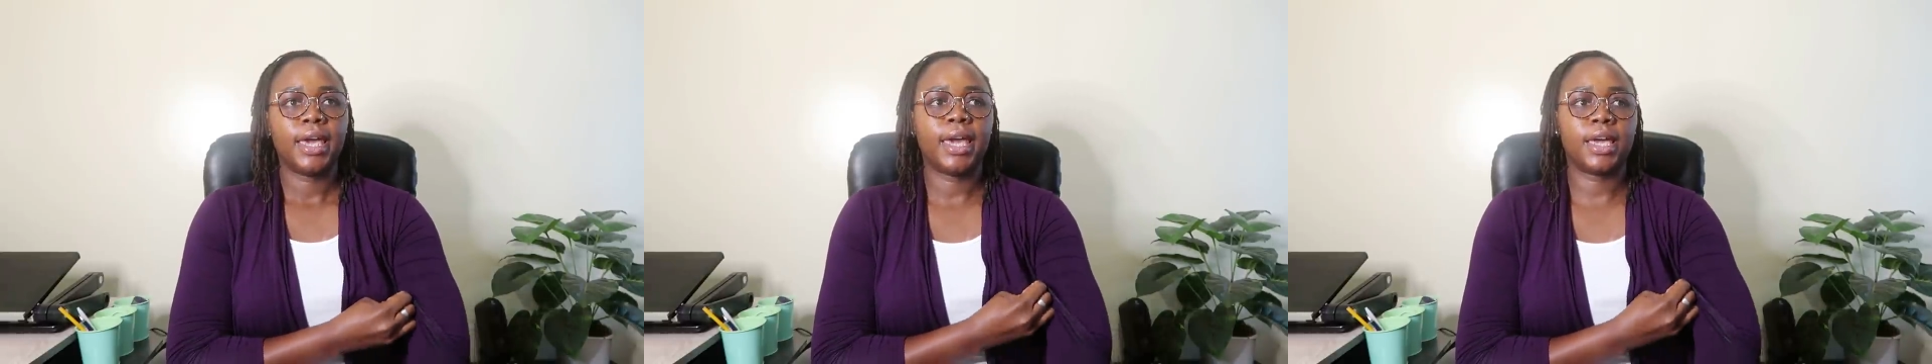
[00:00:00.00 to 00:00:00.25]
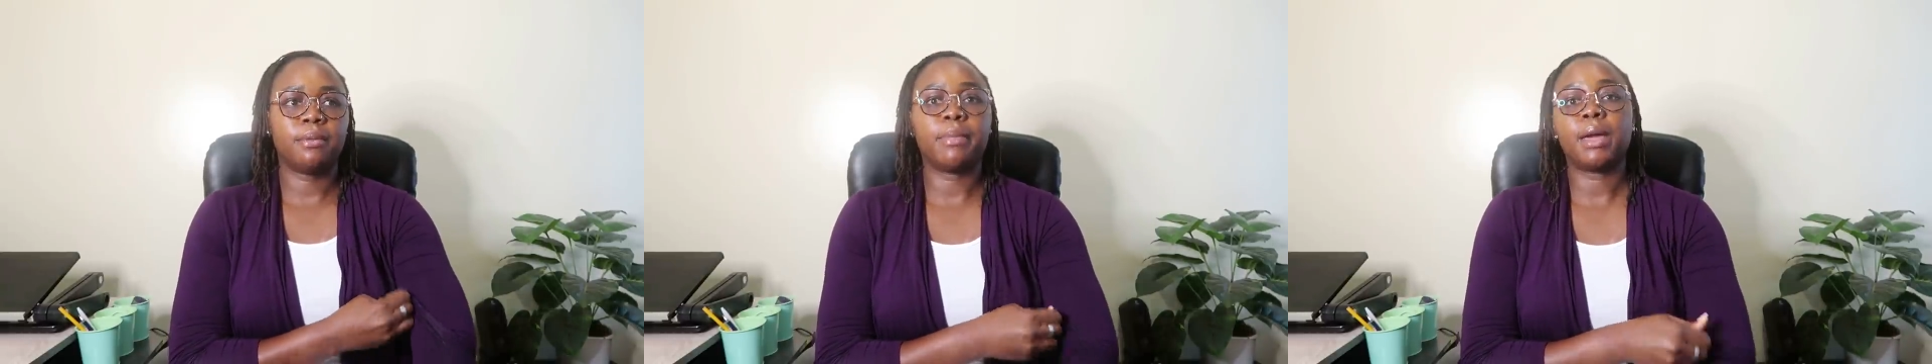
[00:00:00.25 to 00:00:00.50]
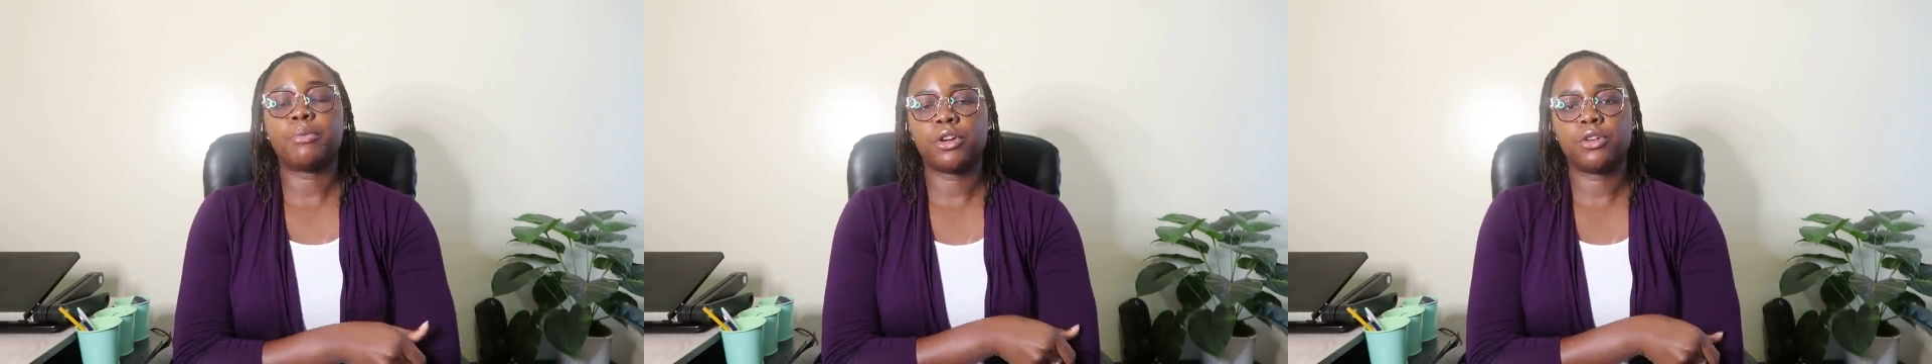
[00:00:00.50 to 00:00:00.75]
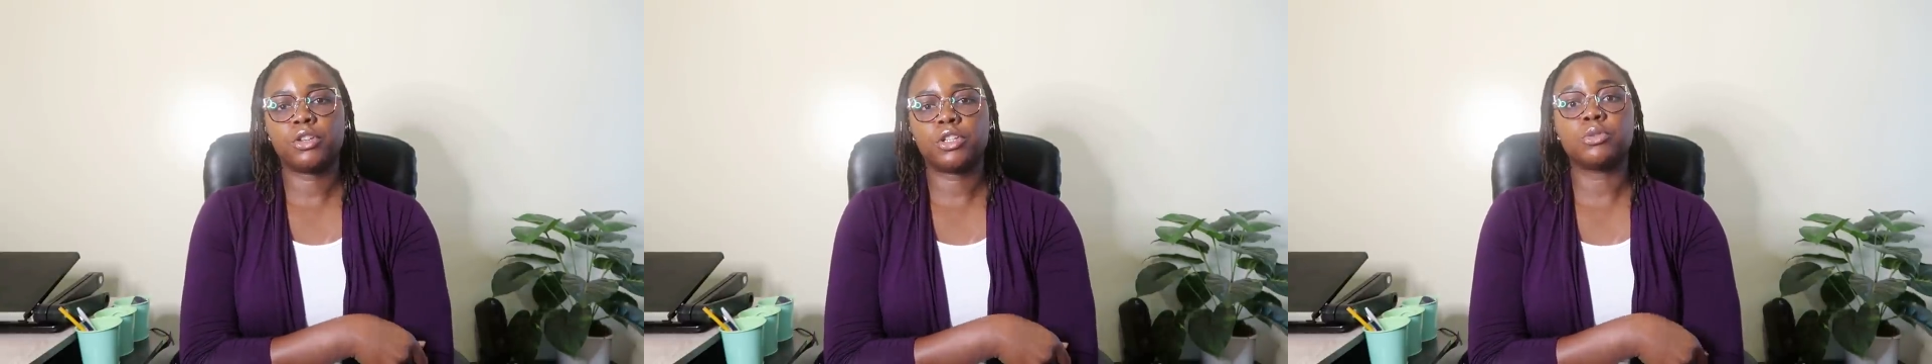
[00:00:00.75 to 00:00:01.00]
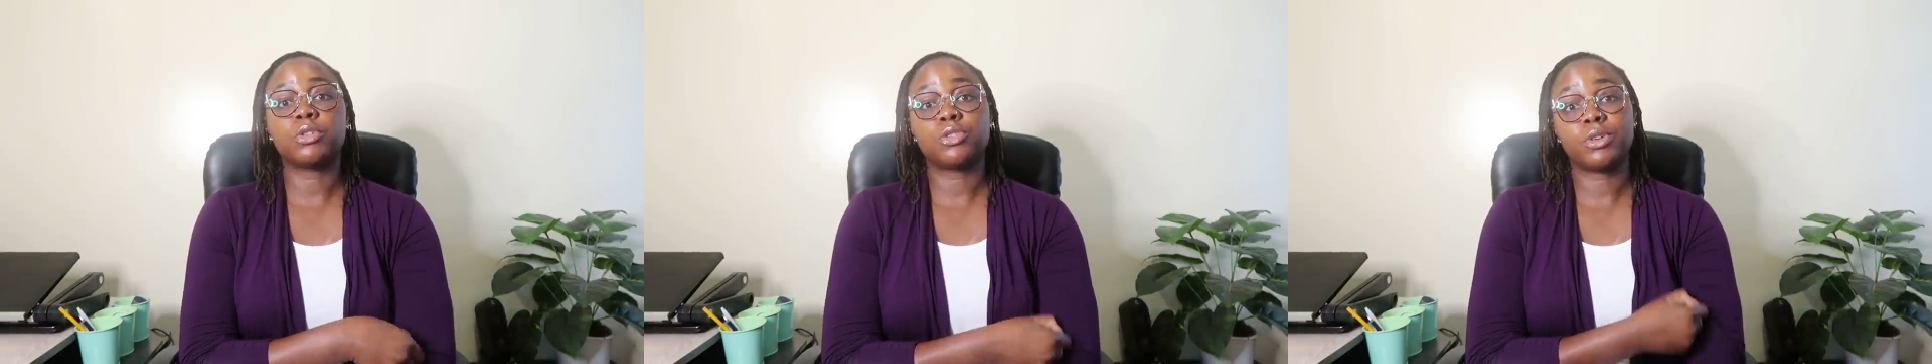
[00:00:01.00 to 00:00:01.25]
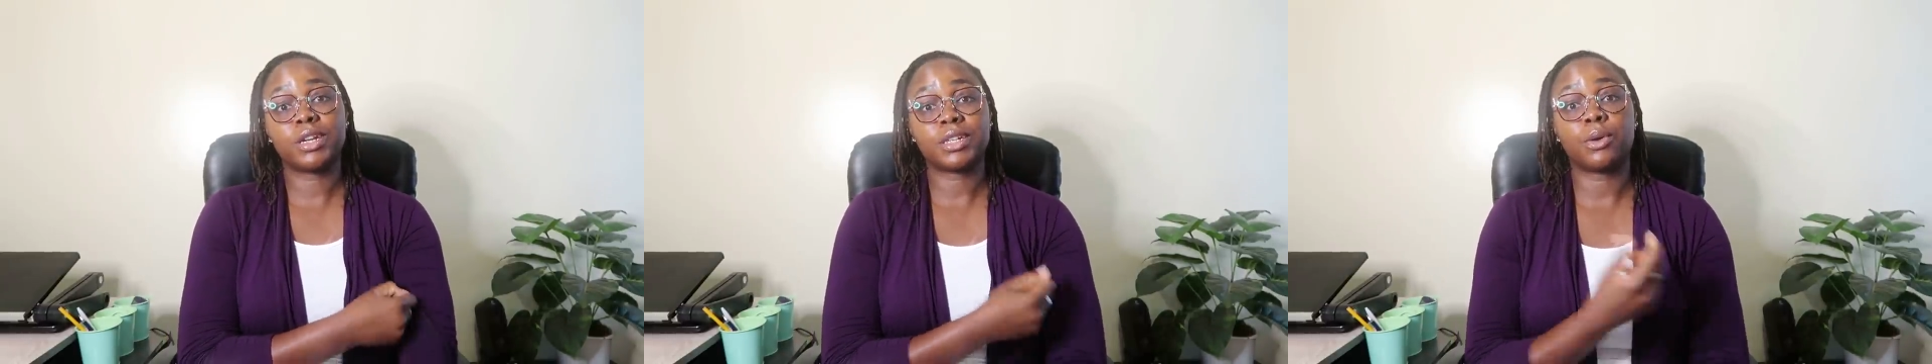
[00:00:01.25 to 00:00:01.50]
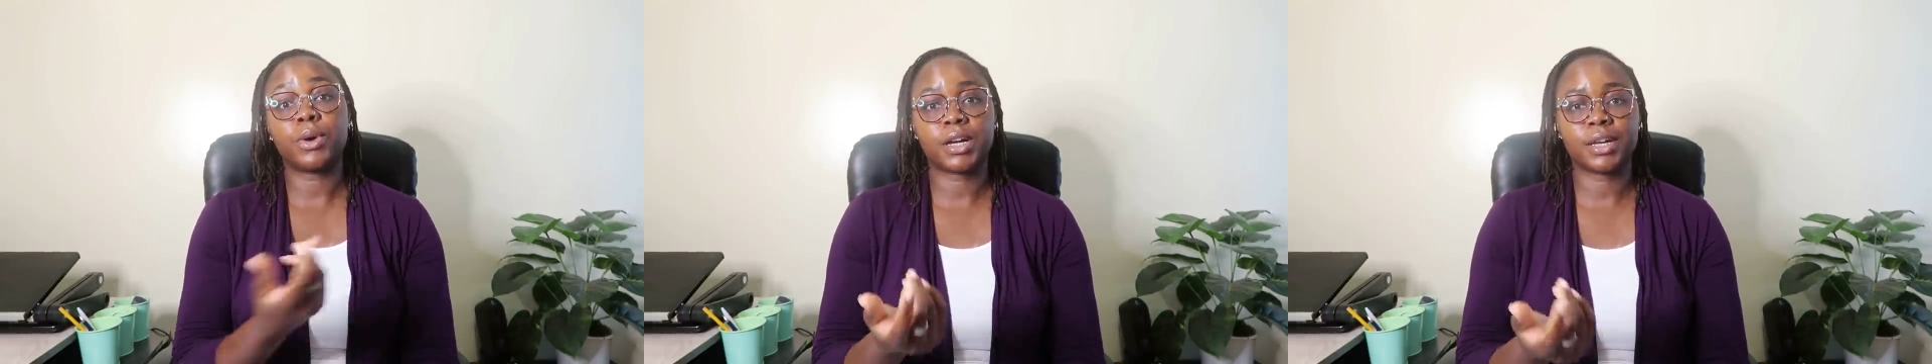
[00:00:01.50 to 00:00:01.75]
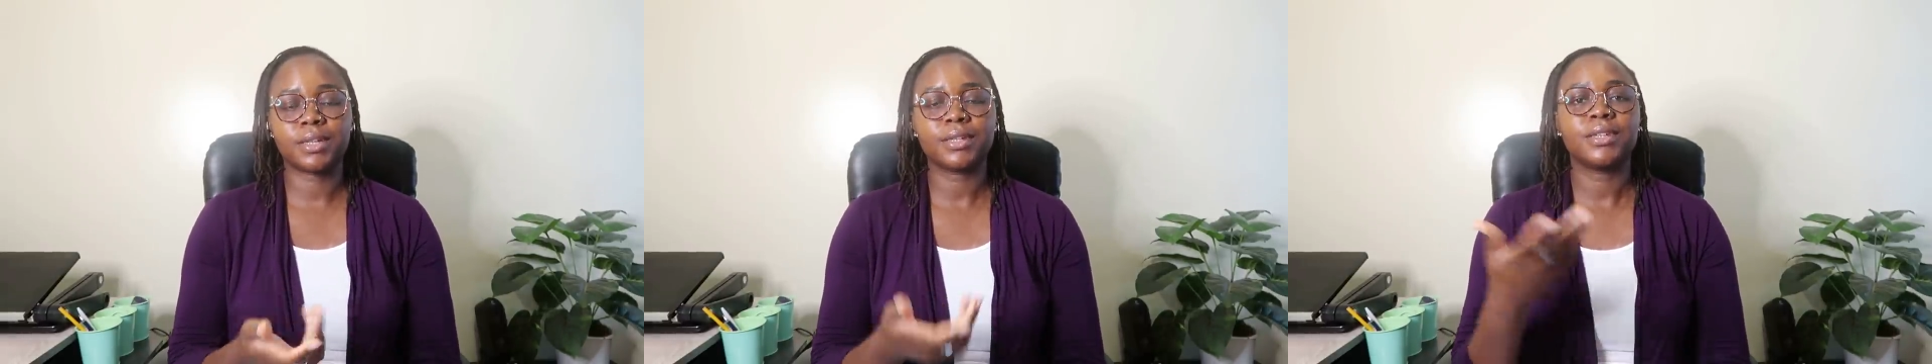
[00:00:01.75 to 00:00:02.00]
and my priority was to get a
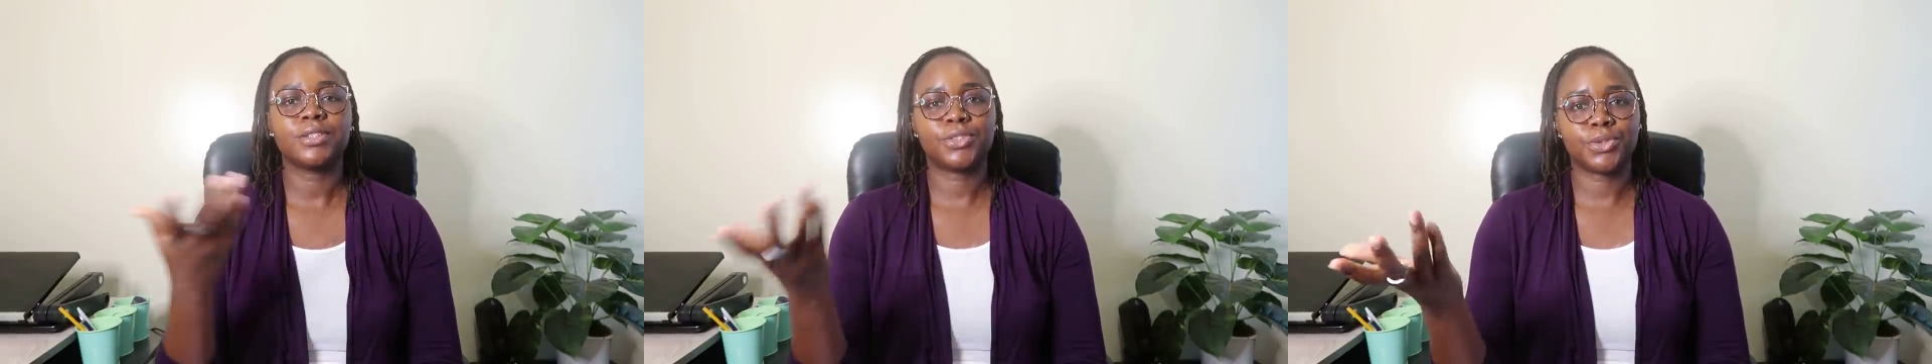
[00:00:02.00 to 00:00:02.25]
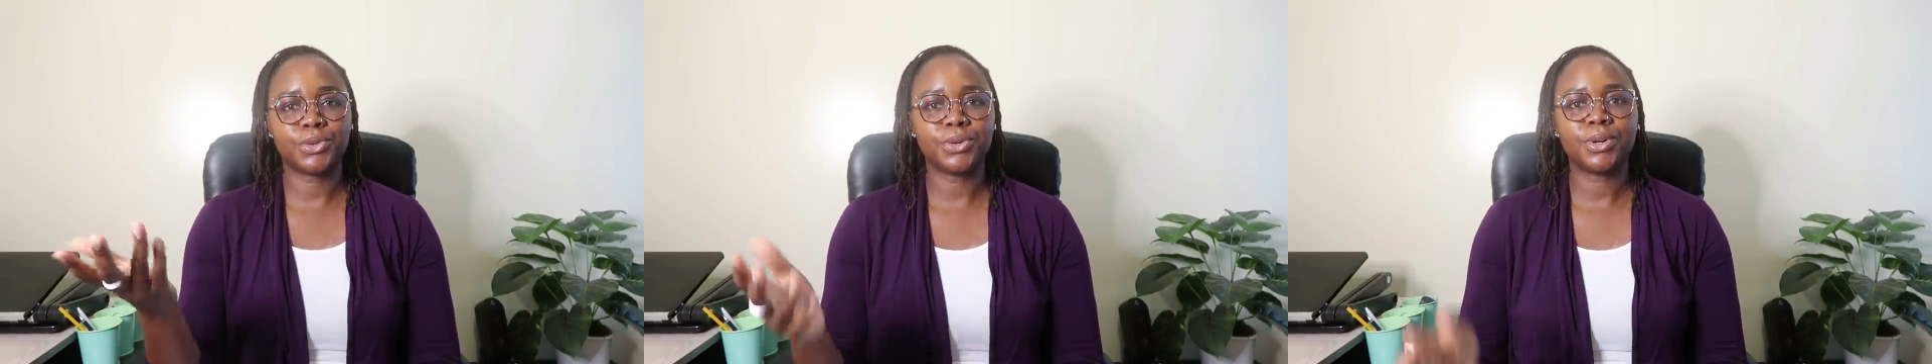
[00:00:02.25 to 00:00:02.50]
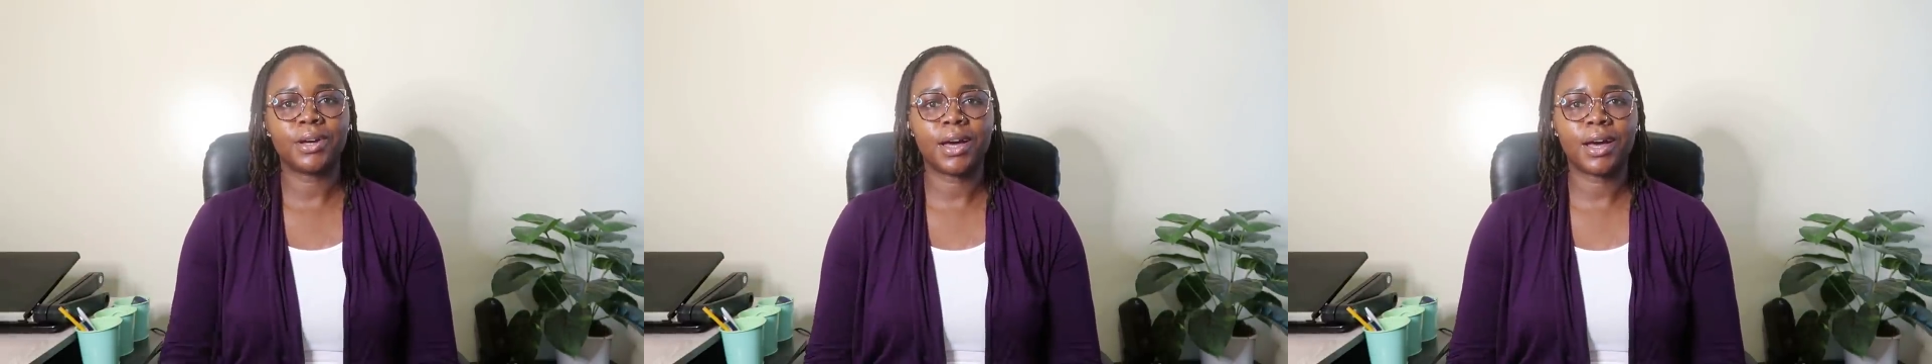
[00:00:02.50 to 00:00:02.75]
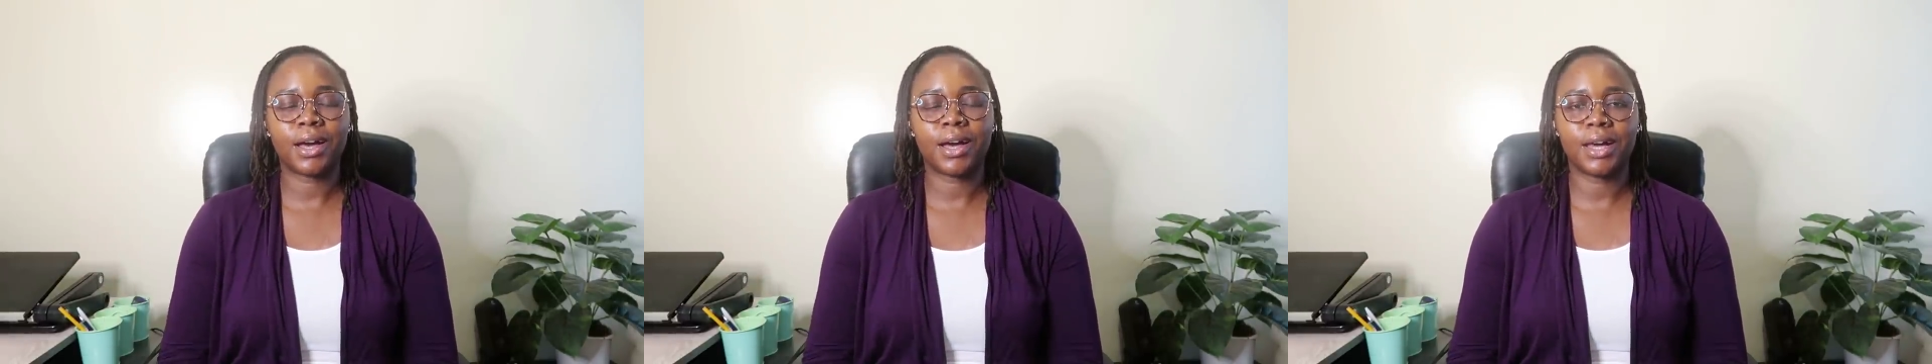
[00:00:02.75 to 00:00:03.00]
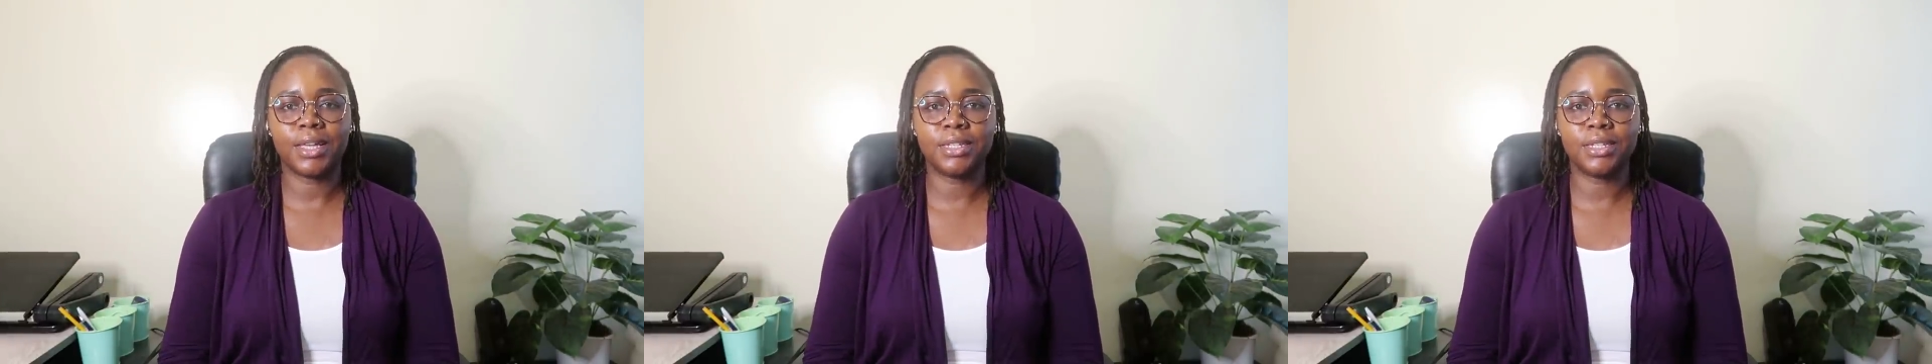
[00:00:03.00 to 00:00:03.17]
worker so I,